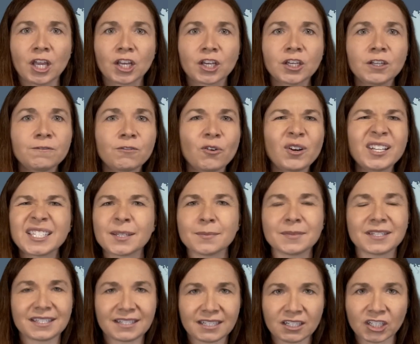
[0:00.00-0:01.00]
could avoid some
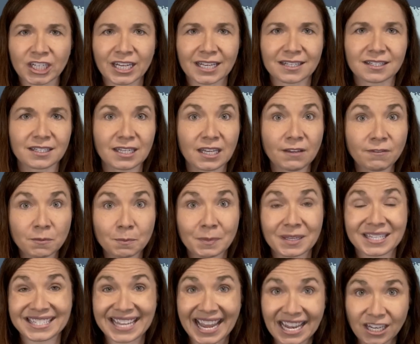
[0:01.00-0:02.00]
serious and even
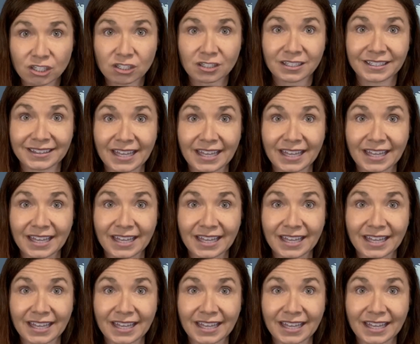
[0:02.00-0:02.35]
potentially